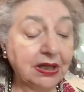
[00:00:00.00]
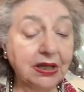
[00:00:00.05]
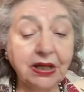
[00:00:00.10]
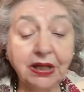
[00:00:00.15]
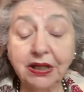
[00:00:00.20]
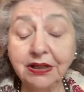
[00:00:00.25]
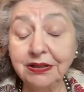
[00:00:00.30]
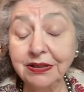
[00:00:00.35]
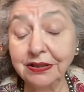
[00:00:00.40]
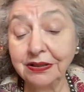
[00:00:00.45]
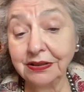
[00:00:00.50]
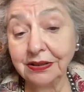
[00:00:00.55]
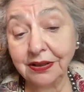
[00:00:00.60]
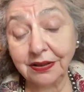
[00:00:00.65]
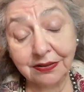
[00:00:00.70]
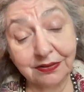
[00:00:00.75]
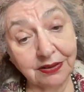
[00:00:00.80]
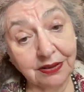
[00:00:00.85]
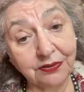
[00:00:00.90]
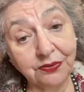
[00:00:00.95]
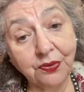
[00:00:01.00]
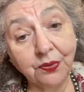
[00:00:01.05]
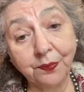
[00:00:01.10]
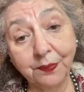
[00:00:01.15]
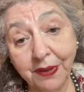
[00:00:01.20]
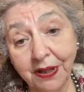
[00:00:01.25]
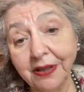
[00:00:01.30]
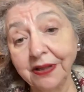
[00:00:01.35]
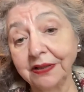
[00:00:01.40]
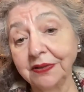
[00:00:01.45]
Anything that you
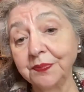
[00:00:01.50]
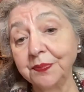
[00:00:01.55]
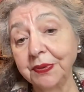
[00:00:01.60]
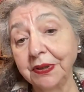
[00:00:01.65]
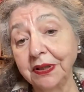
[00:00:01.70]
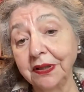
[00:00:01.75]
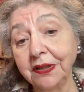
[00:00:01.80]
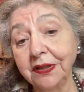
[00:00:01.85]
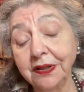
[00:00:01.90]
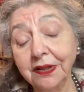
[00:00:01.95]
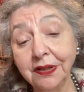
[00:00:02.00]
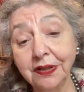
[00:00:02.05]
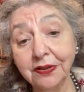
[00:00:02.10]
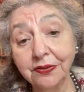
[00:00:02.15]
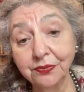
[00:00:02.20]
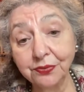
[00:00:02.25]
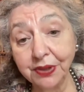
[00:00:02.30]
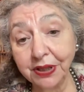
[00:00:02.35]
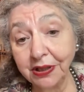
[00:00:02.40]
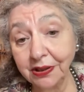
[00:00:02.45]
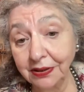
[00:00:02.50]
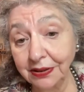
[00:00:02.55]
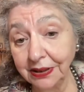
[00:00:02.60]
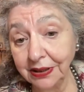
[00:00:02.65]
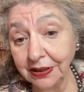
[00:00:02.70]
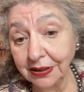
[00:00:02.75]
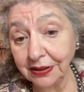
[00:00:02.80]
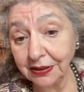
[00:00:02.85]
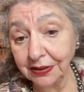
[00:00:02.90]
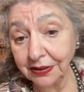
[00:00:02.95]
might be
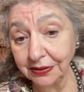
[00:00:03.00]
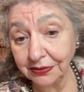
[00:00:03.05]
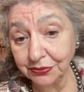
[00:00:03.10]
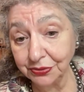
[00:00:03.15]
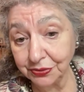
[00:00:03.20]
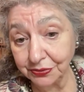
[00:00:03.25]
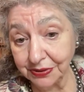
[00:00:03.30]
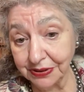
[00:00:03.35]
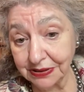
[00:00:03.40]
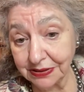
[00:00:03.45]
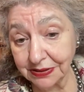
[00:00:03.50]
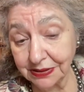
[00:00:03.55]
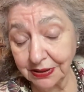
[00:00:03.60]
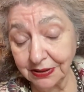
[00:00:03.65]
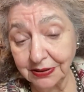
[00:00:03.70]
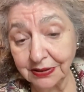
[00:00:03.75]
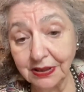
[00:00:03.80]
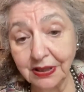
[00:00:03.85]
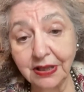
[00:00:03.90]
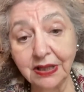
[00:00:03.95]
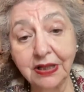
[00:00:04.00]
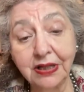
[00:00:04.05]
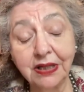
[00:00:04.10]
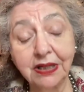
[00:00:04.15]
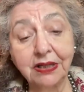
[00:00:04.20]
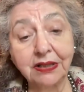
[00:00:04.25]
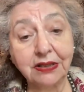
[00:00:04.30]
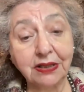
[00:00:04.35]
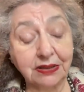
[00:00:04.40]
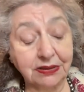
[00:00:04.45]
really interested
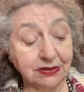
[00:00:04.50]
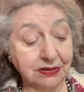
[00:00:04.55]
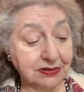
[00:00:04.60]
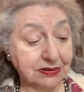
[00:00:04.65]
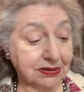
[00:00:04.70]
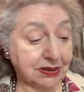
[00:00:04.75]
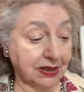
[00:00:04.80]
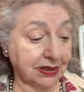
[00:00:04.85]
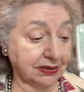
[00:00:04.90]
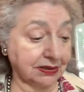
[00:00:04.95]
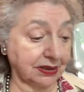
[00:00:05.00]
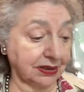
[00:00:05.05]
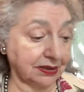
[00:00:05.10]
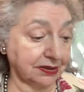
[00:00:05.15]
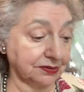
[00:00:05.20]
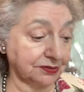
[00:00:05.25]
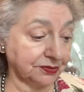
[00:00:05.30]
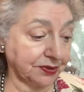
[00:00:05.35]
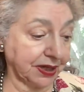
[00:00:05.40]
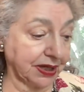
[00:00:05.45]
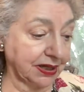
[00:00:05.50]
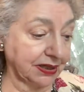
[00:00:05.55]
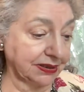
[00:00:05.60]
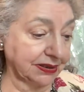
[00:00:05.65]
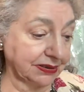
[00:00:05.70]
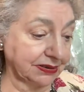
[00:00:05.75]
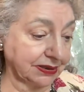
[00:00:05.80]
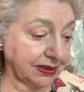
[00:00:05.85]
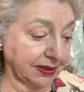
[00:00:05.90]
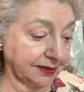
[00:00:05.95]
in understanding in
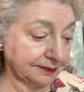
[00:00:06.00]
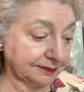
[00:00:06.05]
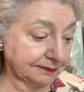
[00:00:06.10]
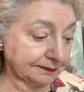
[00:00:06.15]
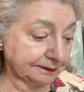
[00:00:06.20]
reality.